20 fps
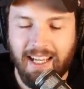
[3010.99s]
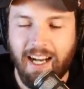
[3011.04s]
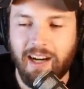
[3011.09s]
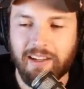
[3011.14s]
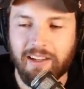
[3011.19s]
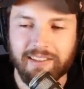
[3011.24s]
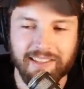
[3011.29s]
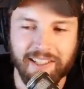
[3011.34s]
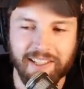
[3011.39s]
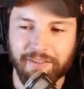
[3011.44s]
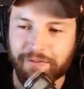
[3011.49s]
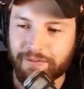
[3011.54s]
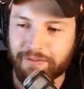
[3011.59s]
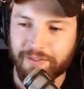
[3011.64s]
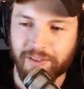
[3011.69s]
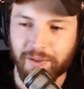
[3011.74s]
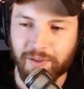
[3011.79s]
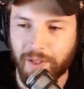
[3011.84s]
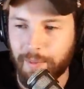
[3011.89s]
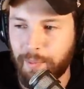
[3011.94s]
I'll
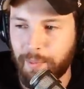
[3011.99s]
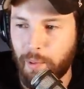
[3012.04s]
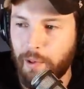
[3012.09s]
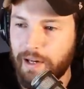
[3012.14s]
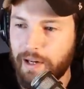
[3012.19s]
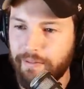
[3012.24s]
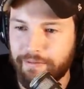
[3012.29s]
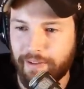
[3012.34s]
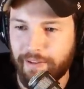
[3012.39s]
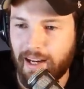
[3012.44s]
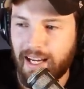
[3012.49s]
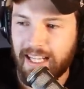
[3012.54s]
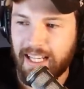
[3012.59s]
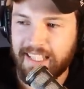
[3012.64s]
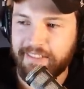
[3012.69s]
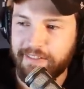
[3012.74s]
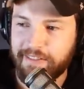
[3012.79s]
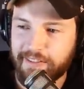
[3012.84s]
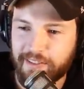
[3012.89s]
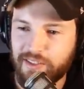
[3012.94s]
give you the point
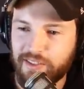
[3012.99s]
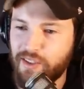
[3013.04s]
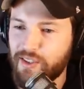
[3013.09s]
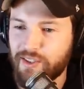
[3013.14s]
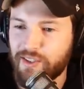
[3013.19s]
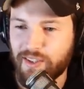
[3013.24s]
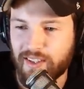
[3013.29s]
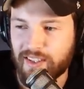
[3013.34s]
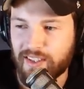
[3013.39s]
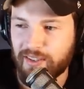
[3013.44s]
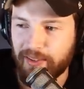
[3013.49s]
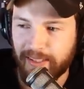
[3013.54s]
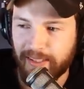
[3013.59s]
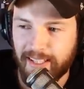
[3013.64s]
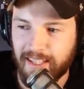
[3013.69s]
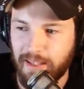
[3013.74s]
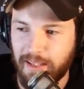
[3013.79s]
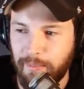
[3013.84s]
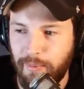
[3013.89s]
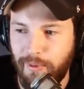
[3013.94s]
five just so that you can
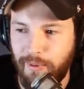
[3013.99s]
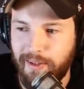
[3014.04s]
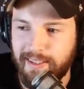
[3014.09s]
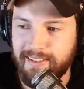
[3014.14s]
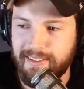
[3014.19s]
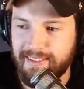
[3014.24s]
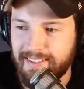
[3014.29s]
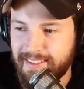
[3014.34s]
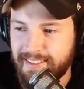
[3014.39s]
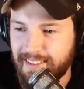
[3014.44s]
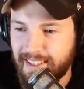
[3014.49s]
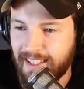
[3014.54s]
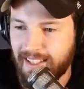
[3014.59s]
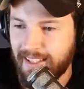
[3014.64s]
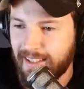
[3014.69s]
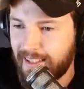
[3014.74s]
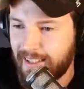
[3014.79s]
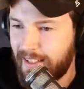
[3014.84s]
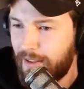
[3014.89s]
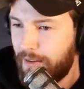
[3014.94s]
get the point.
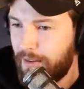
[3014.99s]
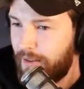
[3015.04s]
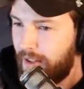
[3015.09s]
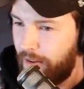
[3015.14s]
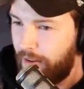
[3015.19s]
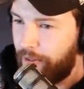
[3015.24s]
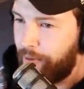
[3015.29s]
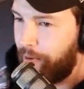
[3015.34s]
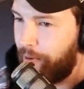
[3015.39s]
Uh, and I'll,